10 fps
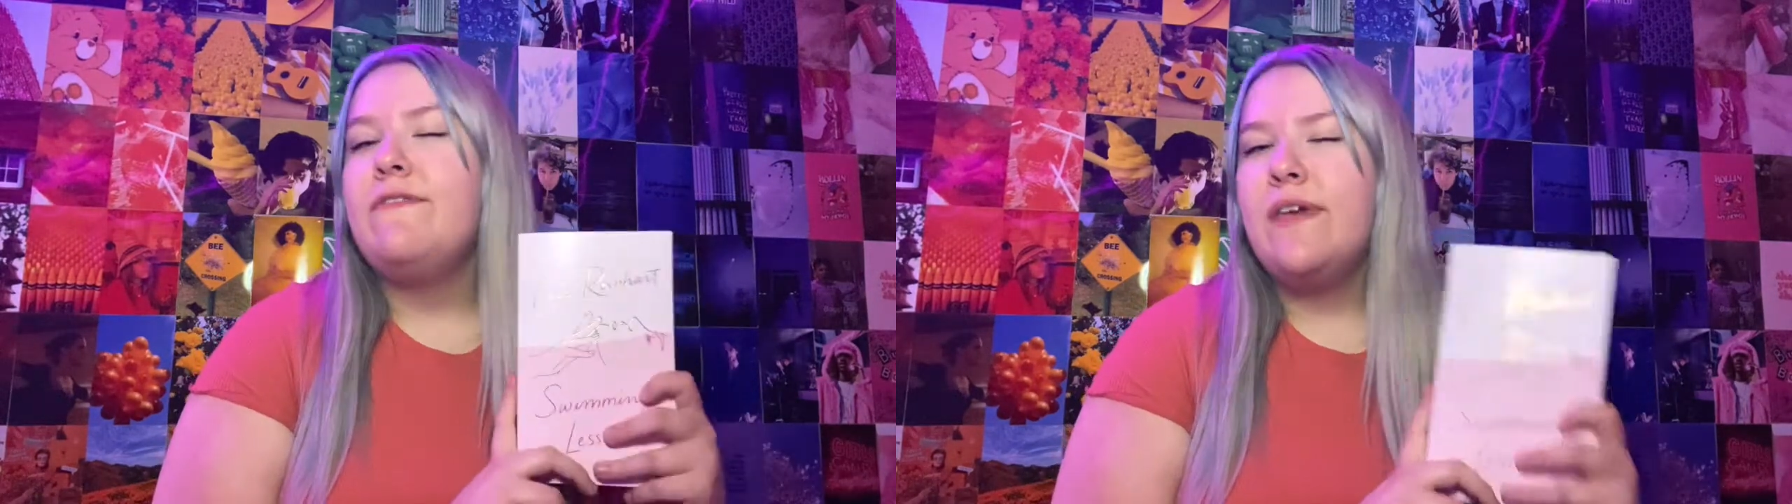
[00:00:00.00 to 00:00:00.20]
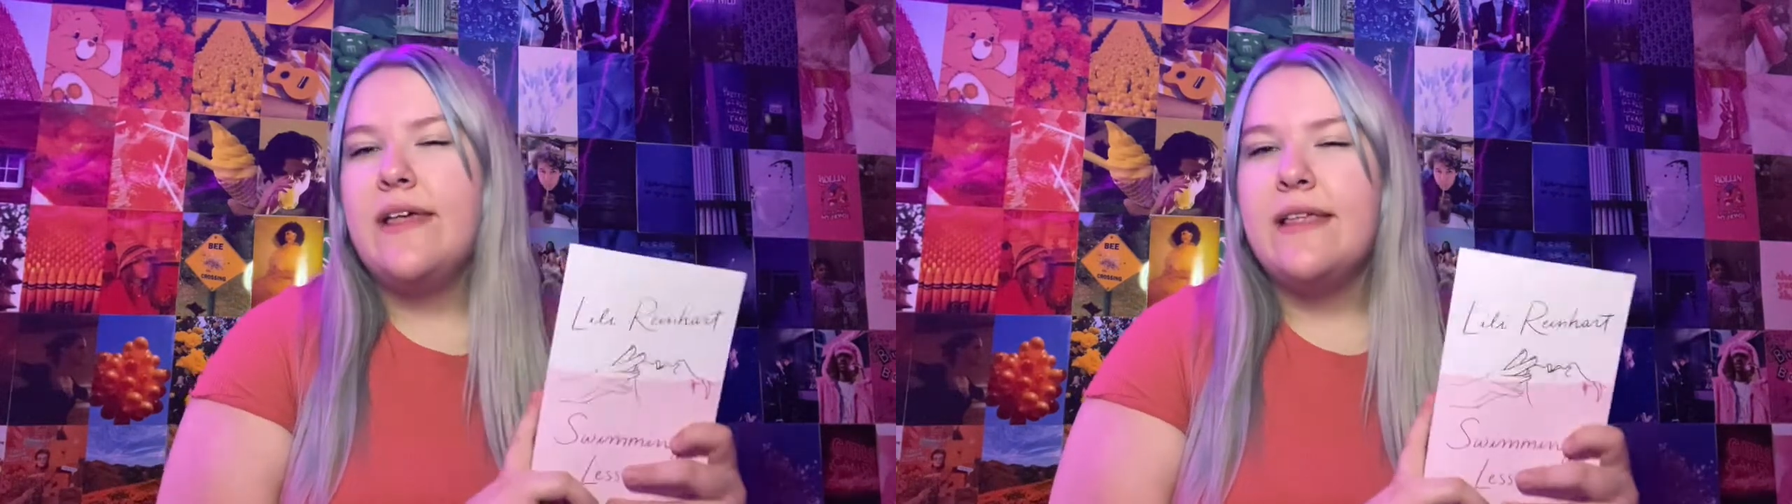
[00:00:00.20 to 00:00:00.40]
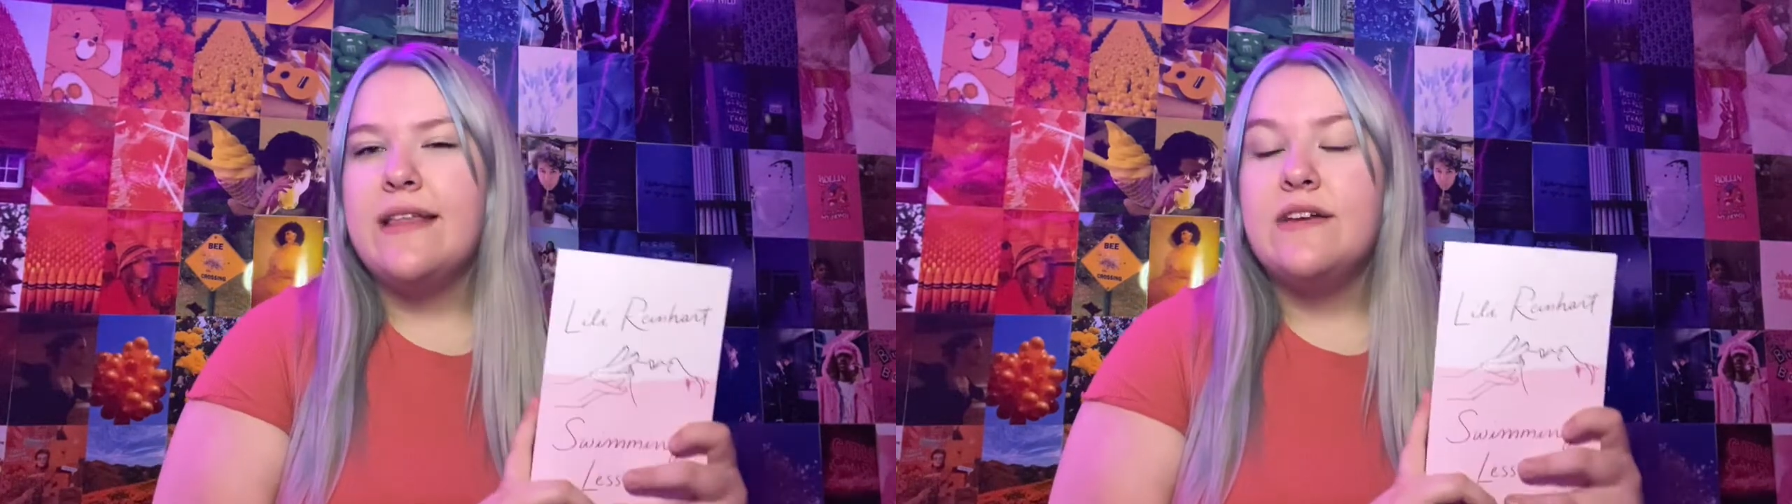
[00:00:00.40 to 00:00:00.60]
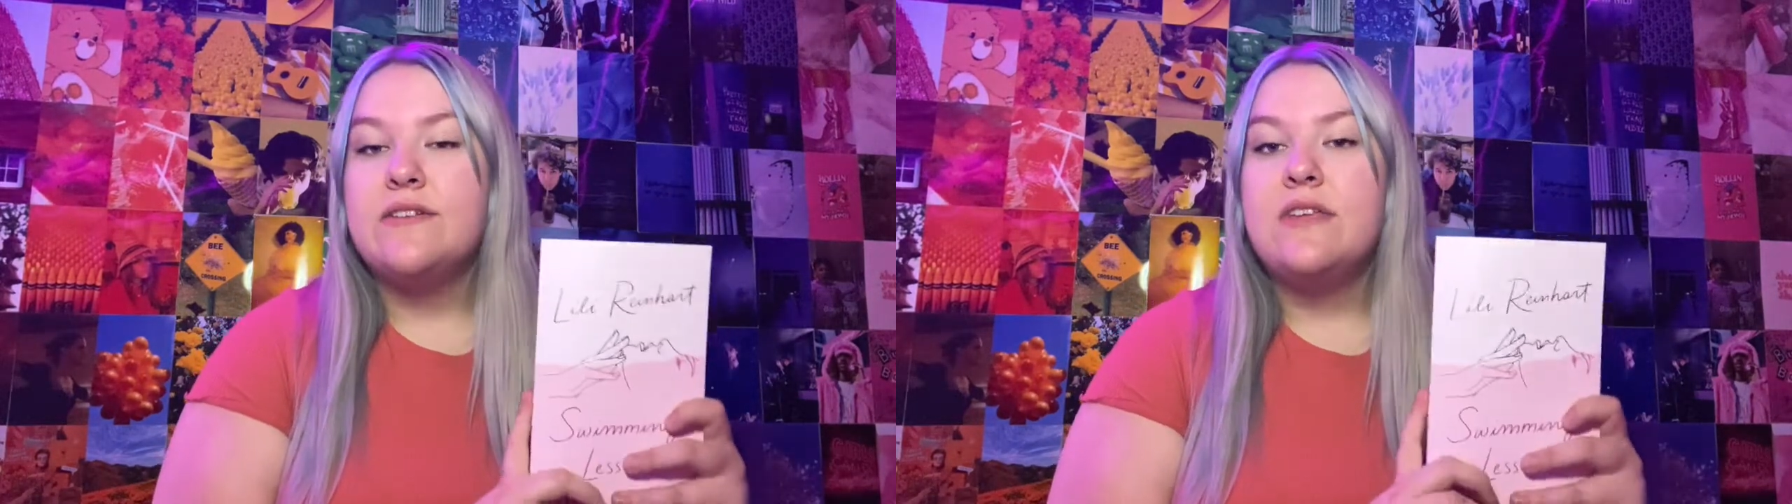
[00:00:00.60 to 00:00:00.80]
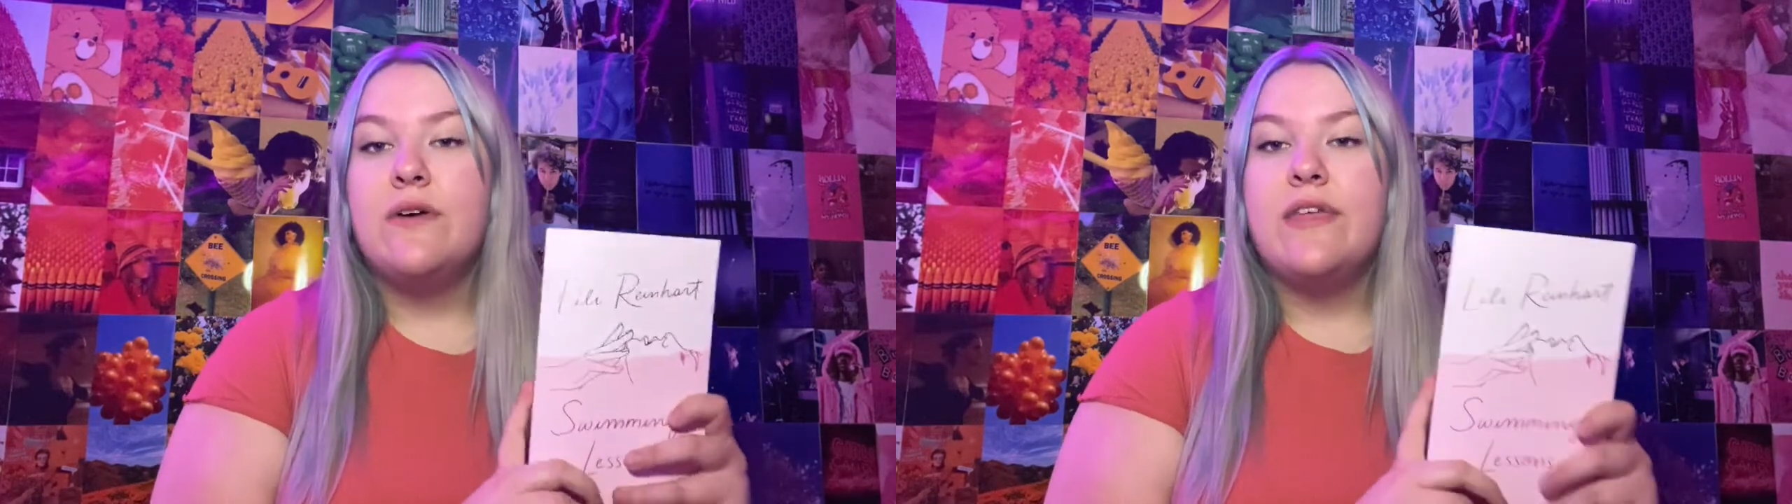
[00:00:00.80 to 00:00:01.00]
feeling like they're
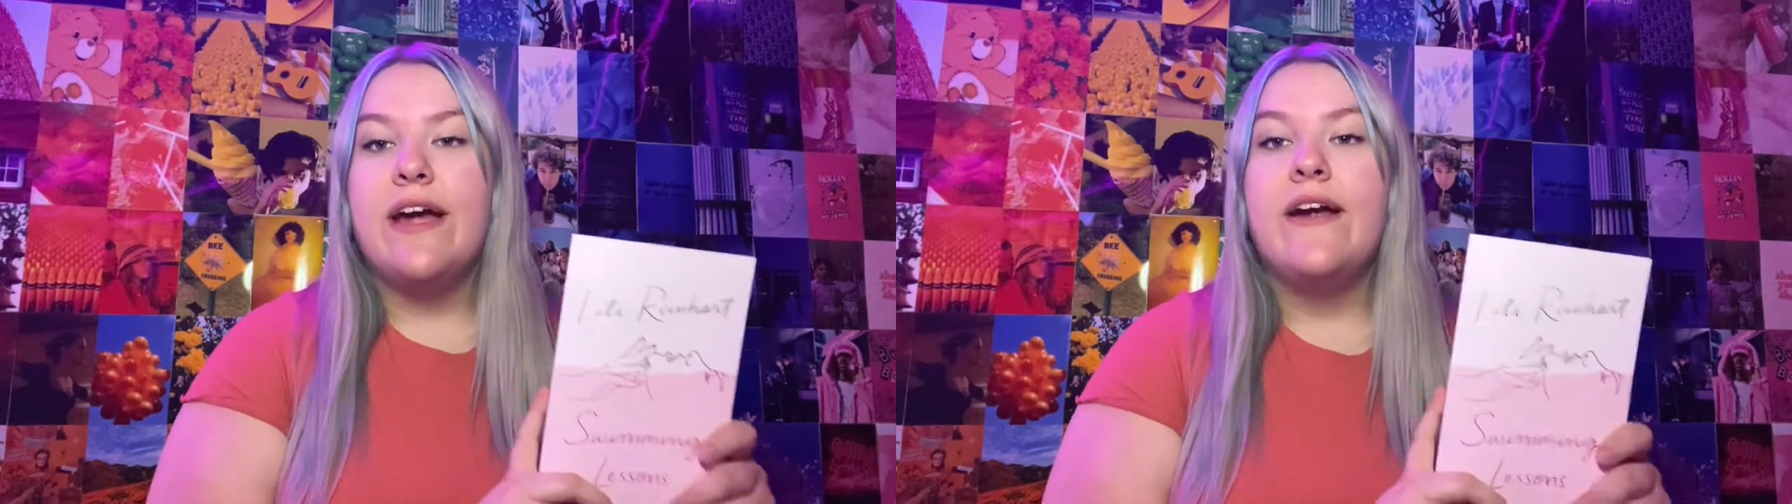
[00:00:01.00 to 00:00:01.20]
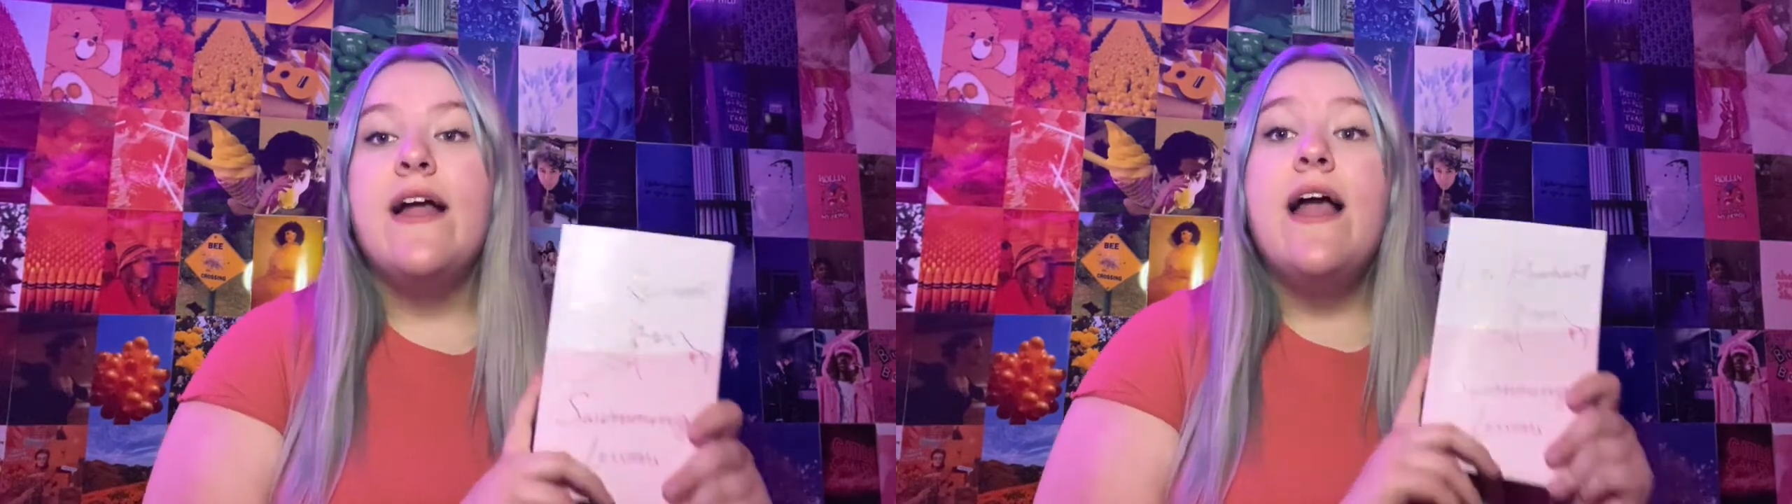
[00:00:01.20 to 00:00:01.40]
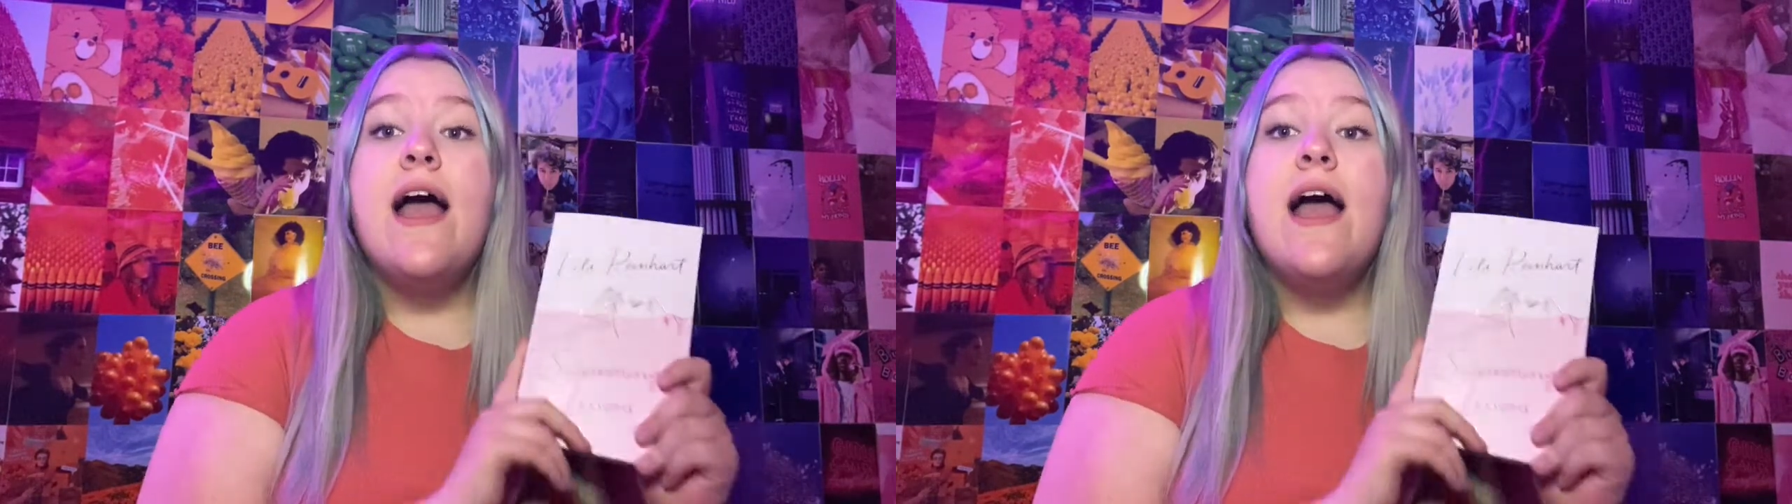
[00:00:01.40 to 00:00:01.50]
still there.